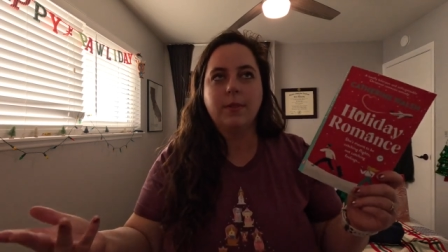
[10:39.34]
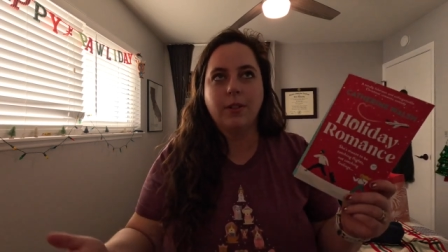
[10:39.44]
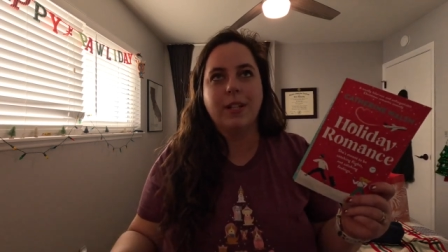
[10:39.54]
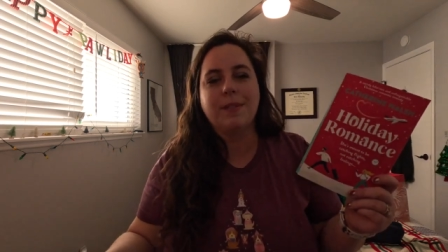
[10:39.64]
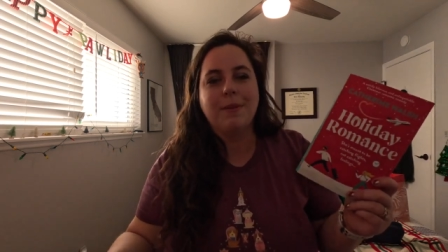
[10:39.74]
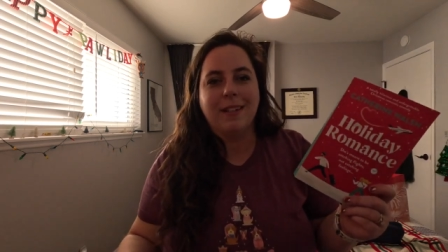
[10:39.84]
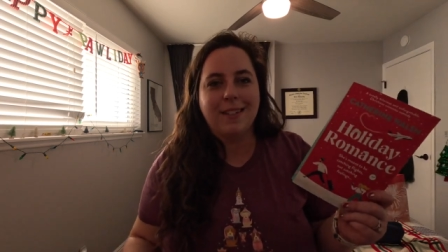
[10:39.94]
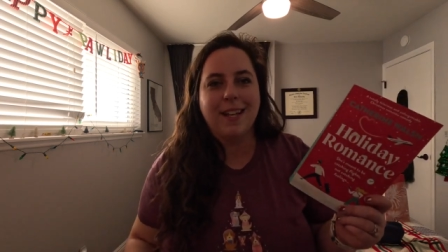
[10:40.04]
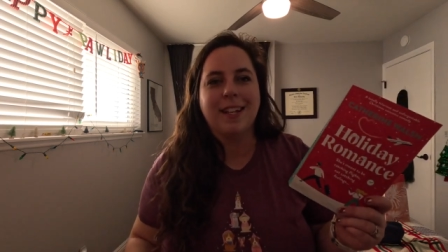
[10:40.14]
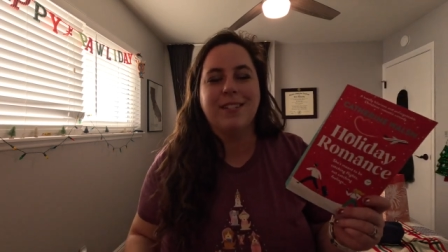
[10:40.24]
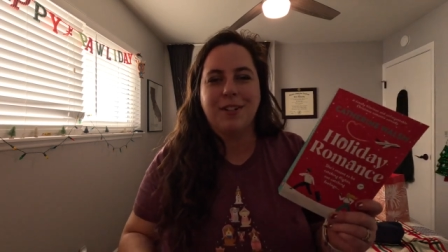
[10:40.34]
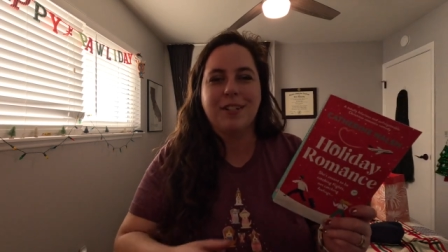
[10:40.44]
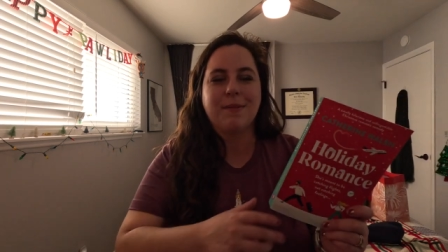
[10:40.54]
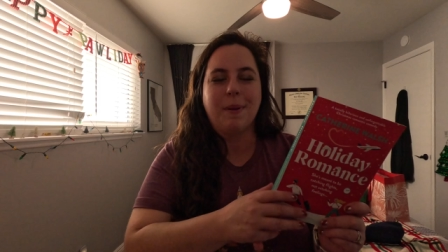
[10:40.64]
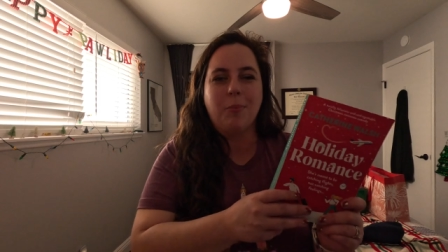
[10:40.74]
Christmas as long
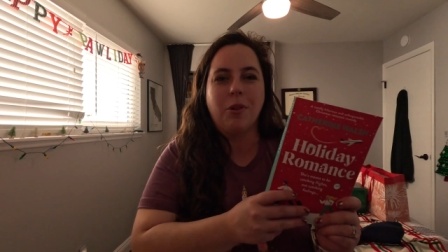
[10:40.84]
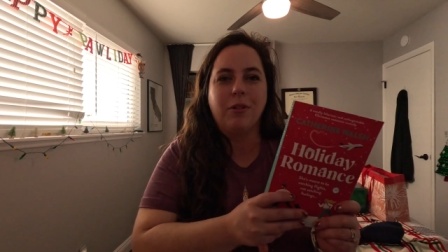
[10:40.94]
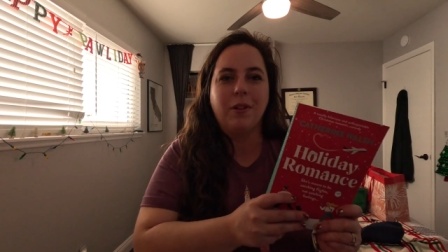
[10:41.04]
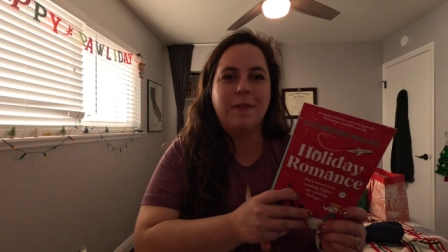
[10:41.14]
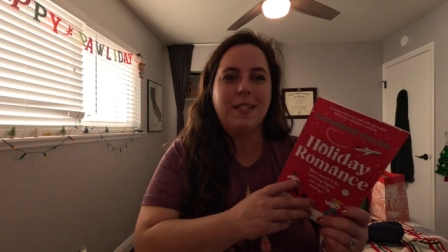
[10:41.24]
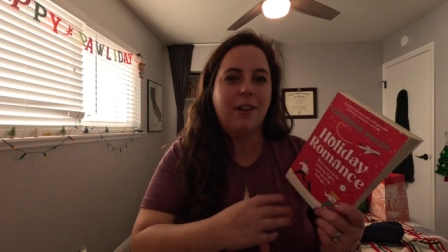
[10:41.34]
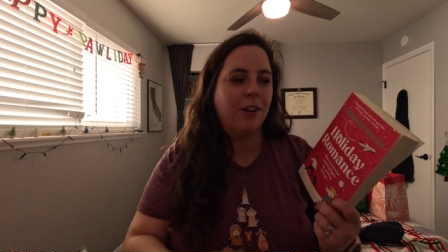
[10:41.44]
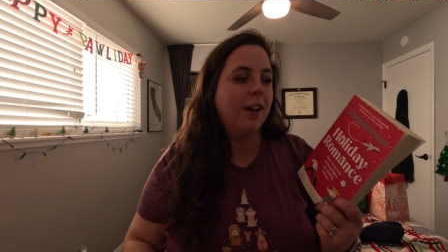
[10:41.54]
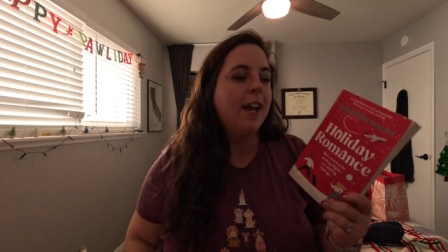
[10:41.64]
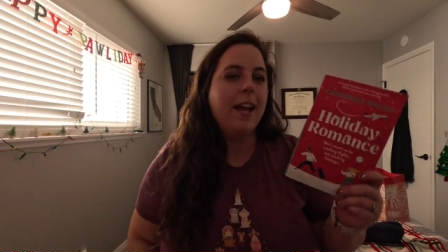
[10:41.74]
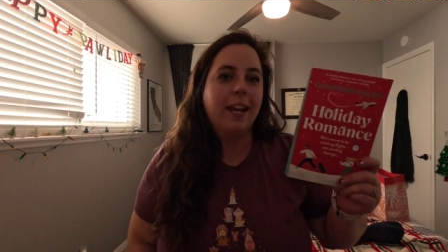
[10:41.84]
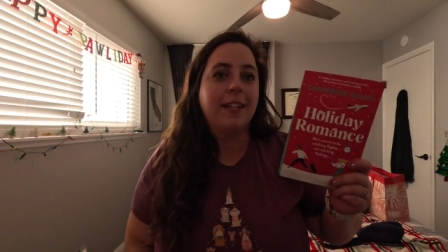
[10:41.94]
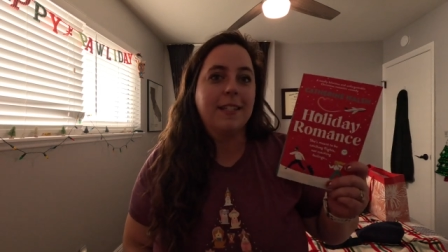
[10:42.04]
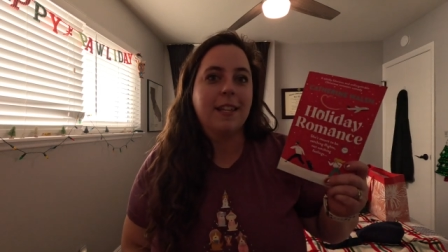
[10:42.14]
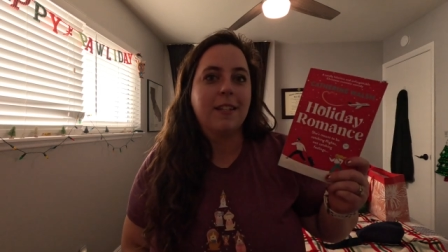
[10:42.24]
as my brother lives here. And I
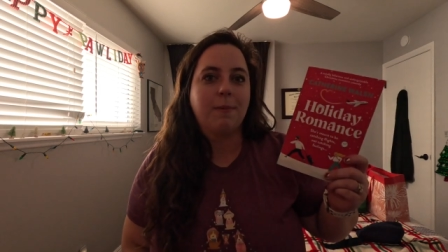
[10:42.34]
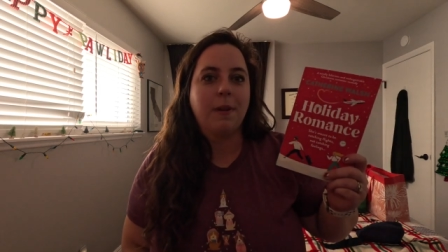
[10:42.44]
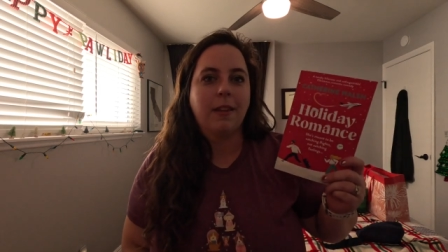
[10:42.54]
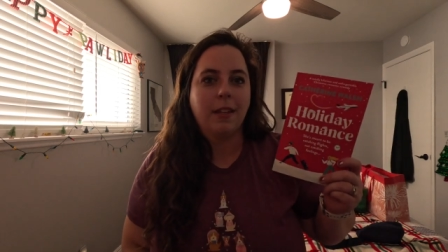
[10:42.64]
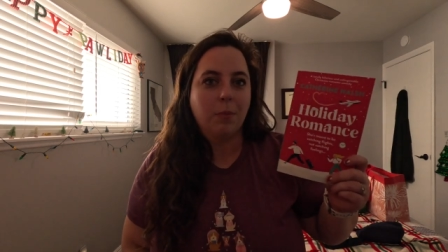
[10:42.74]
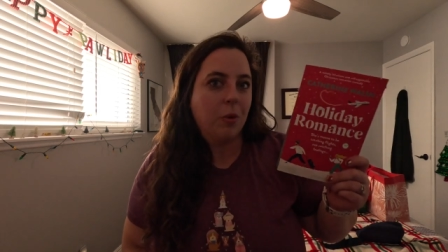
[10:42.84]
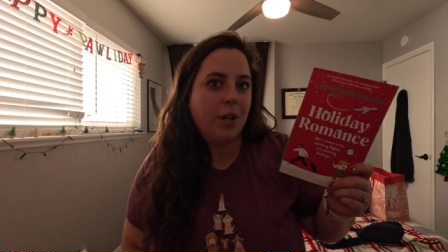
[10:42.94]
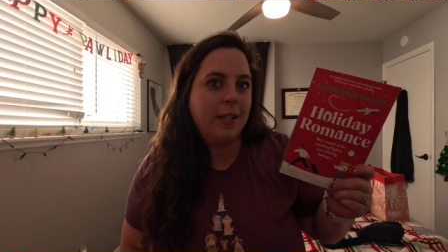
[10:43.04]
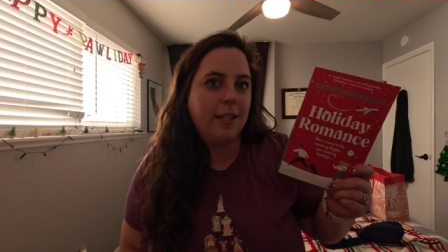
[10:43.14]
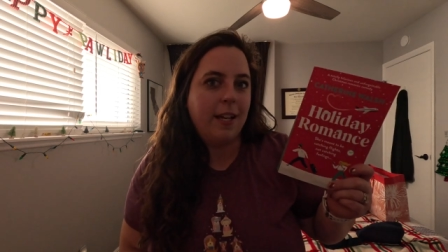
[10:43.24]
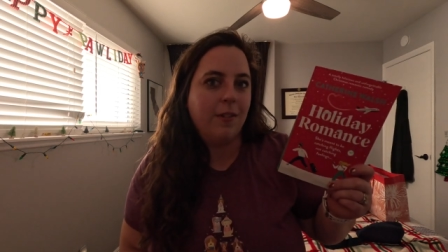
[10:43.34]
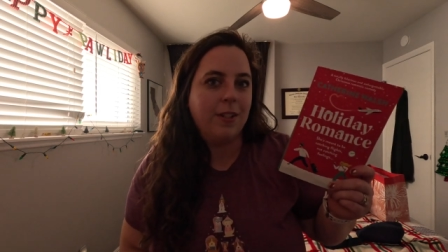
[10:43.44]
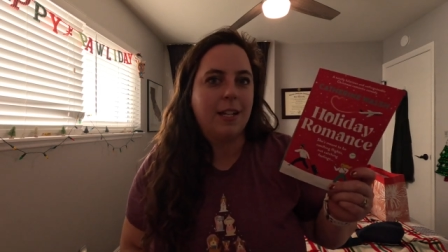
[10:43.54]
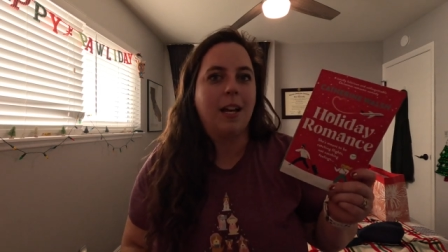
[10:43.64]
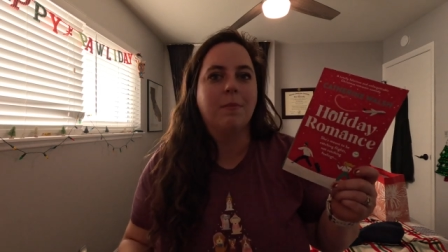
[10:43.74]
could see this being like the book I take
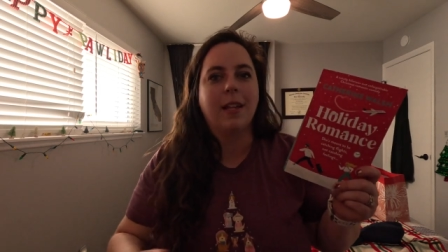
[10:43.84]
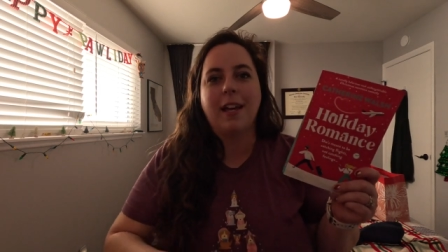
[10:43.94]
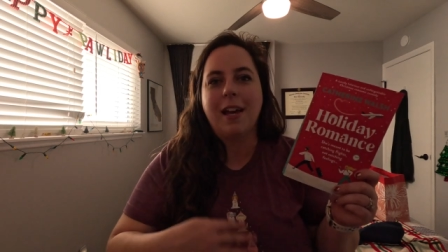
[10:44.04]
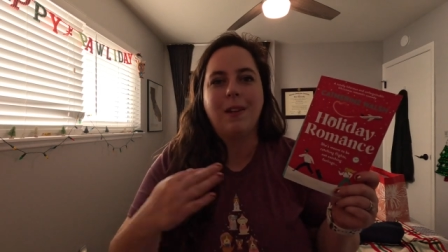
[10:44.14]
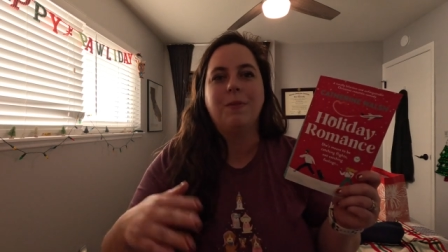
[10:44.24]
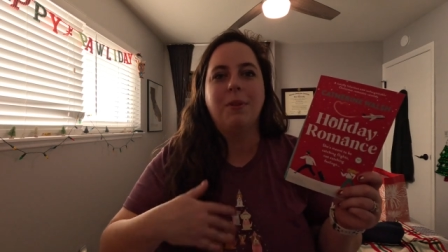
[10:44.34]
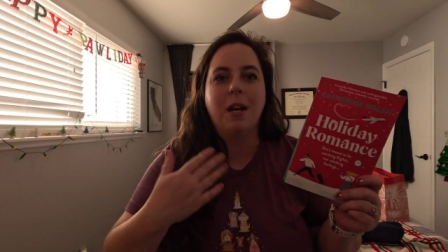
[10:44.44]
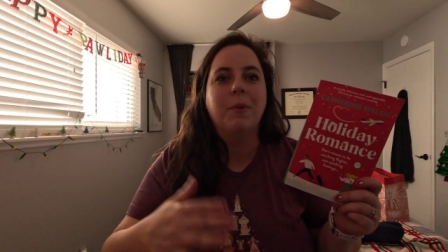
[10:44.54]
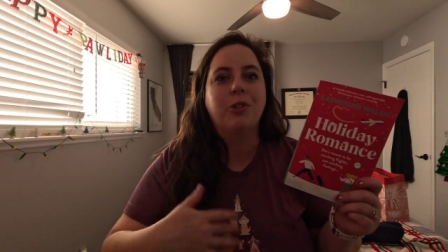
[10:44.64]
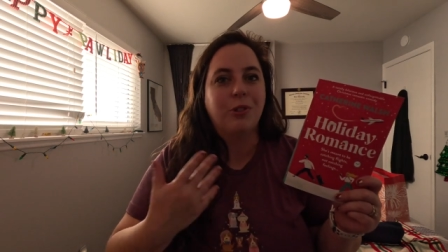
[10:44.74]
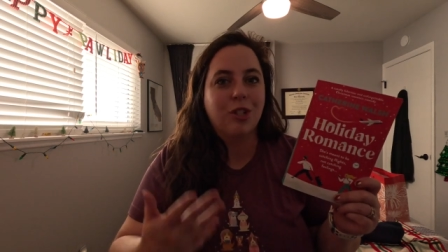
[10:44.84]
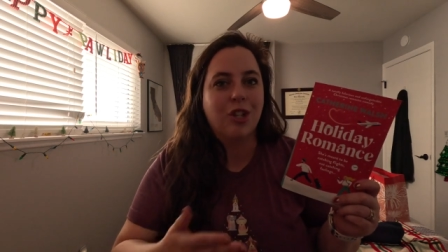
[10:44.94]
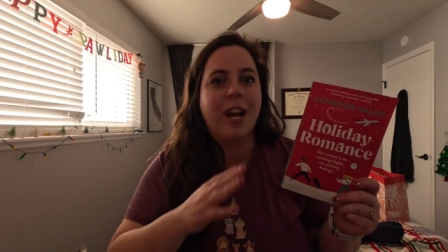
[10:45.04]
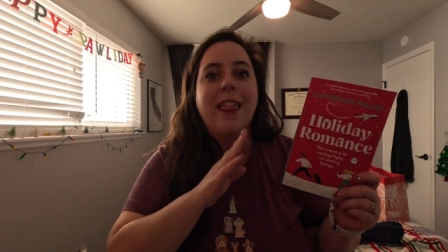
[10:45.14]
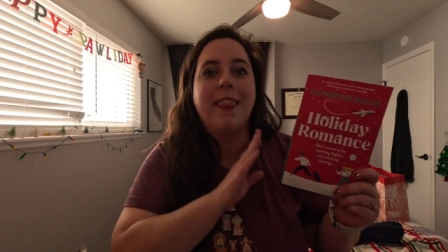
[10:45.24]
every time, like kind of become a
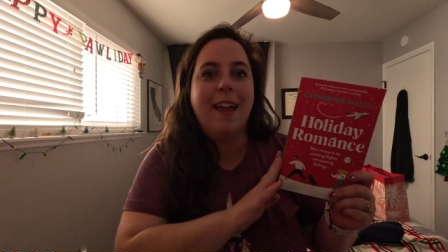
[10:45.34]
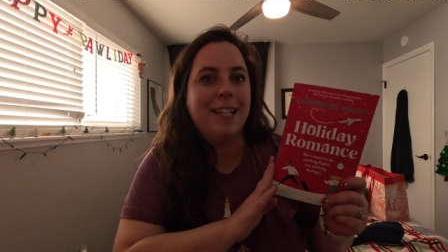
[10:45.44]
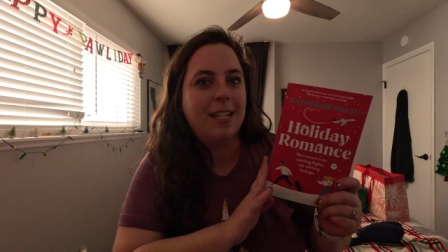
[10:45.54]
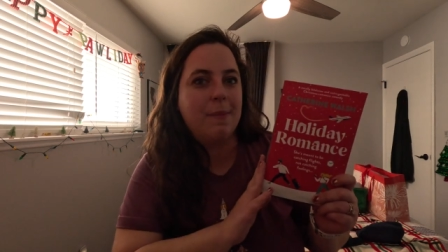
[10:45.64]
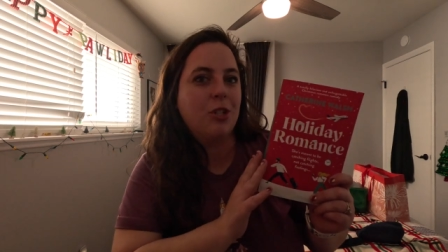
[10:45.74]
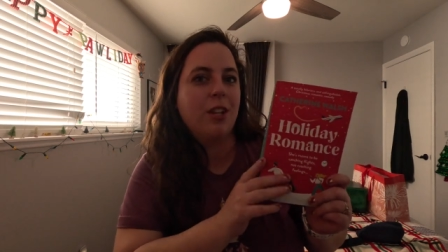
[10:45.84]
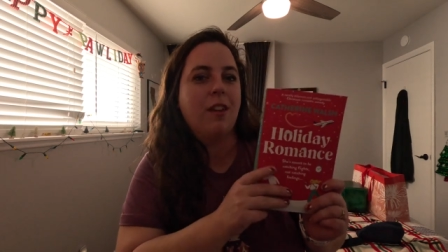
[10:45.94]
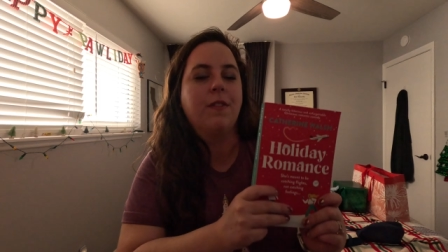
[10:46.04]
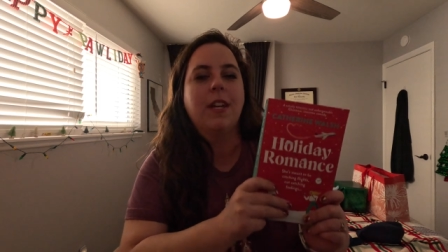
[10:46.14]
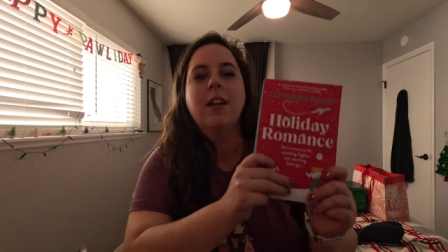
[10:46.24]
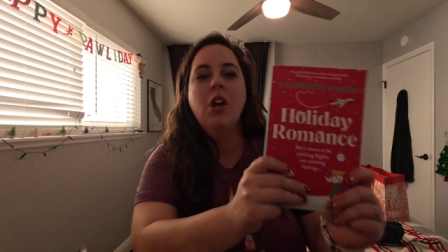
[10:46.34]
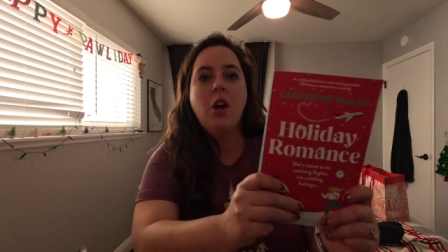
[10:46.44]
tradition. That's how much I loved it.